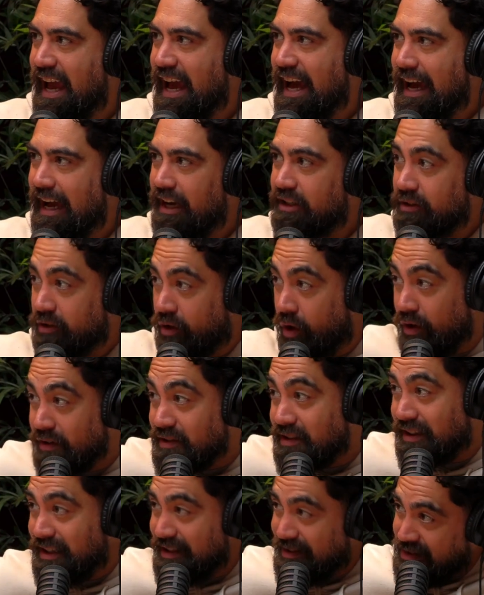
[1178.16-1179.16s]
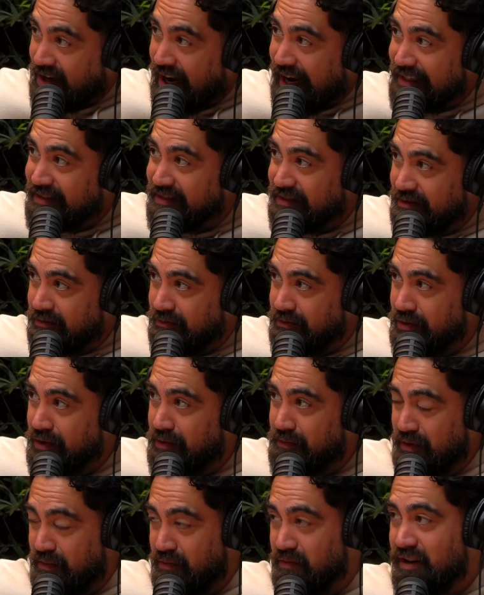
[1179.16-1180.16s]
because of the size of the
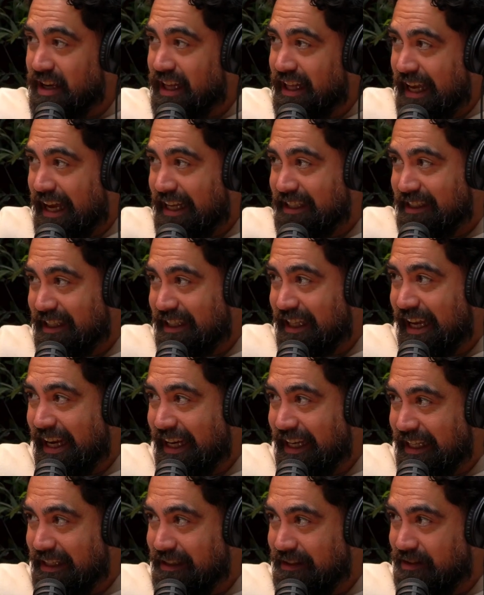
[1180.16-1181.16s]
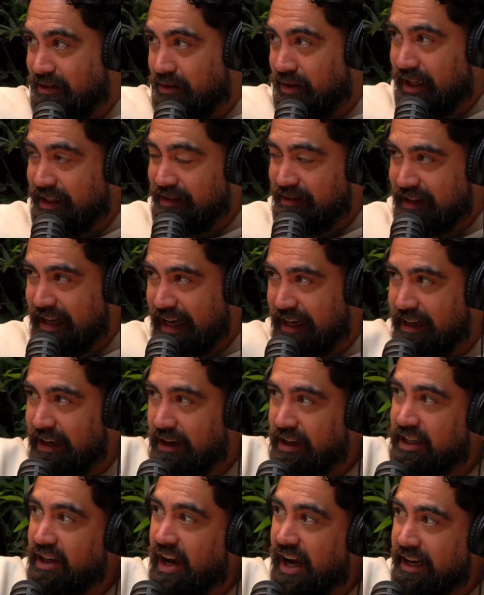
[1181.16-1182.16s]
room, you really had to lean into it. Is that
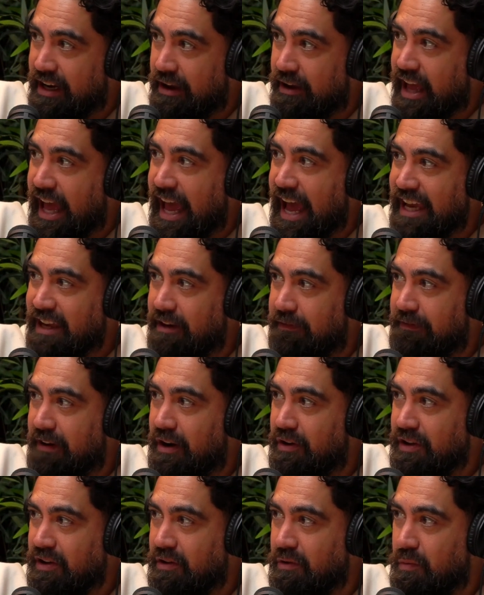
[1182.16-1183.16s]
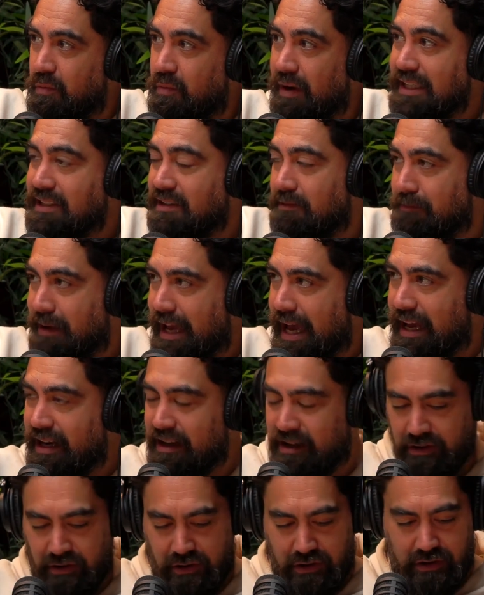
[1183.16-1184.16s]
kind of how you felt you went about
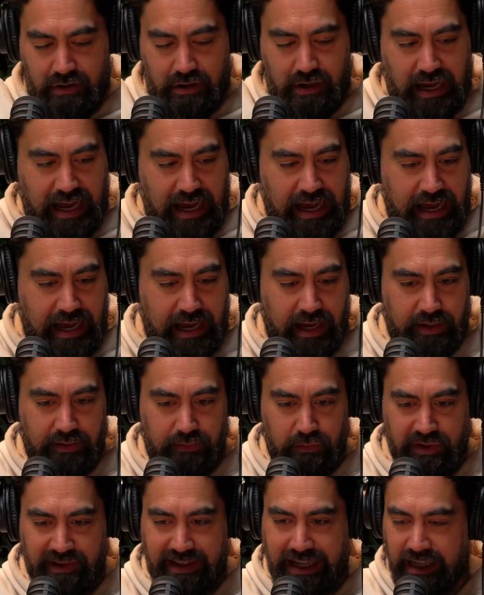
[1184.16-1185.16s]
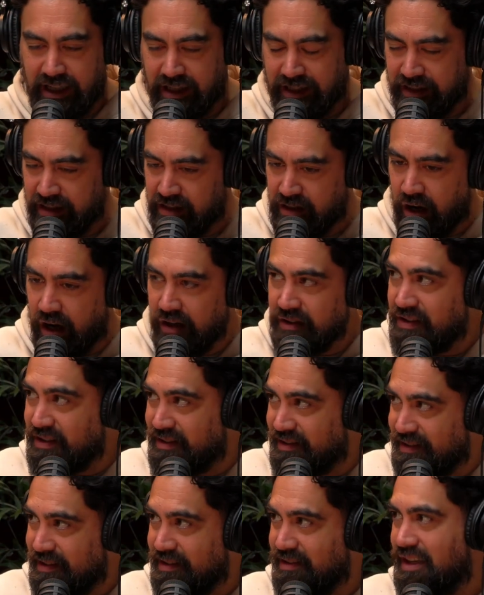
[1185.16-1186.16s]
it, or was that a
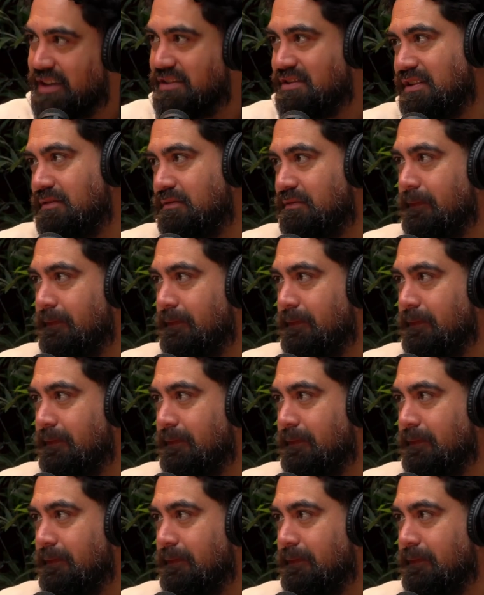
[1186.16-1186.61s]
conscious decision?